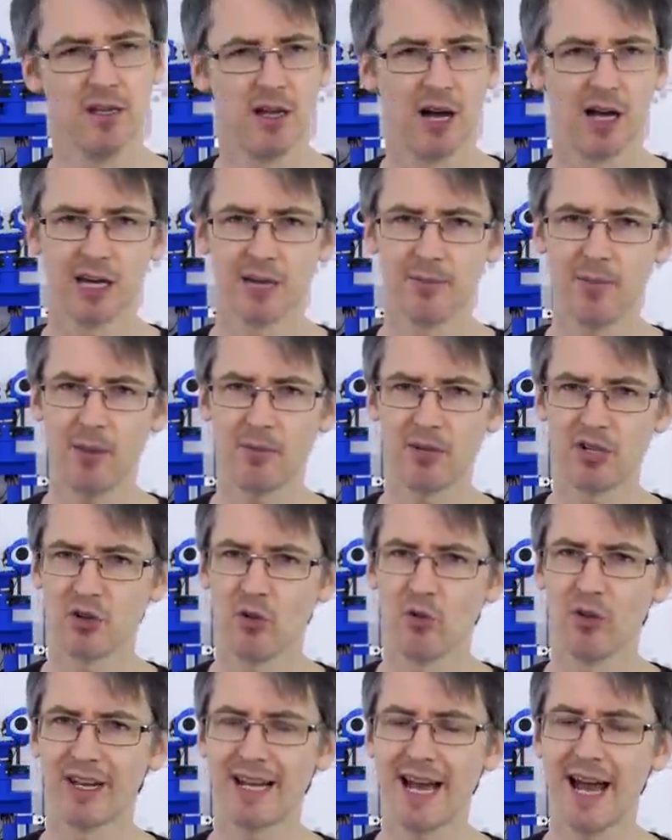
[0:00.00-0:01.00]
I'm going to publish
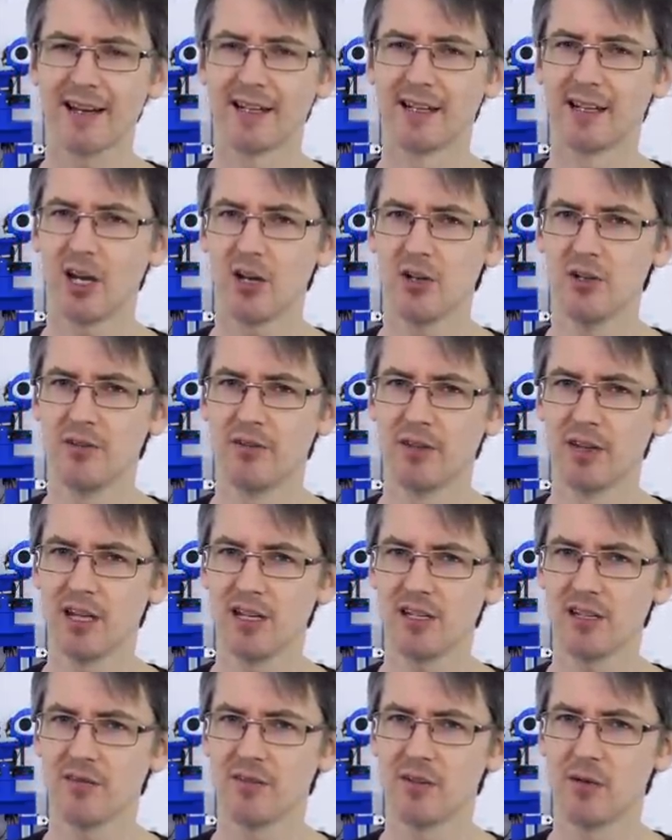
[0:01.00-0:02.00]
all the CAD and code for
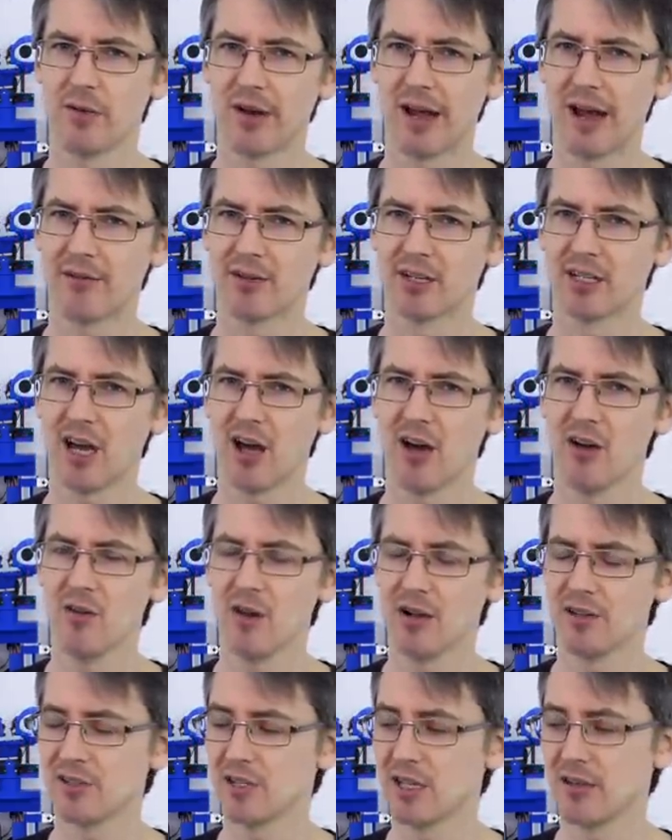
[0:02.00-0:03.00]
this if you want to have a
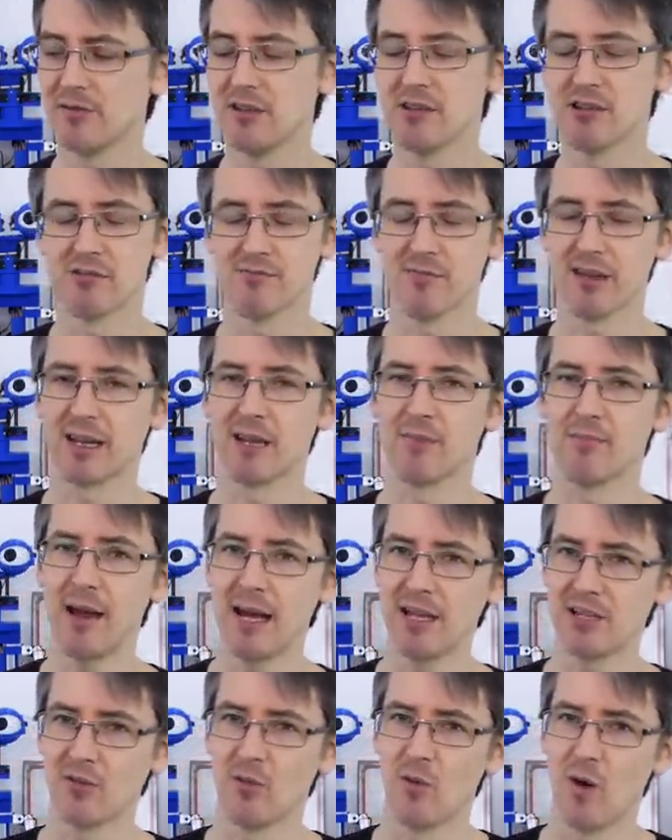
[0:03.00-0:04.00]
go and see if you can make a
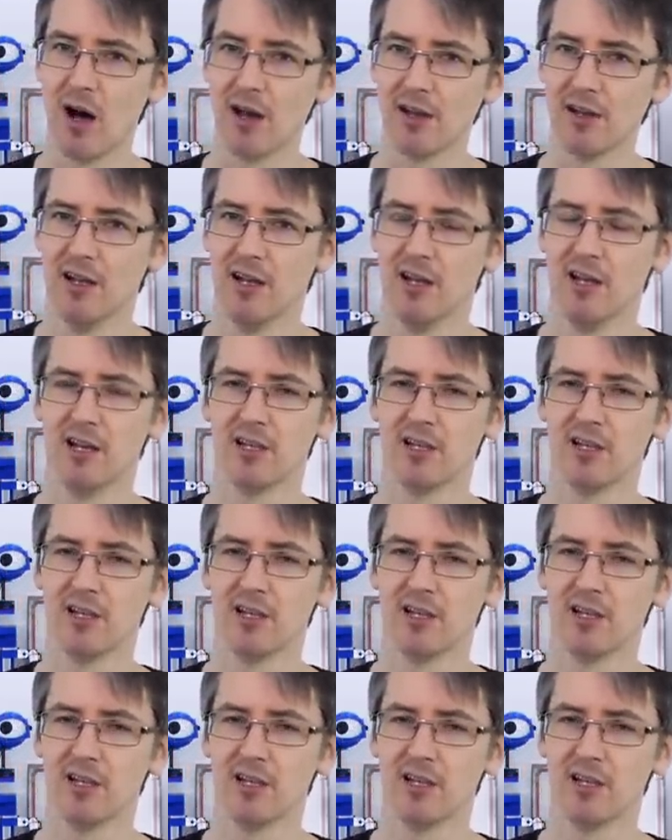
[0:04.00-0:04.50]
better one.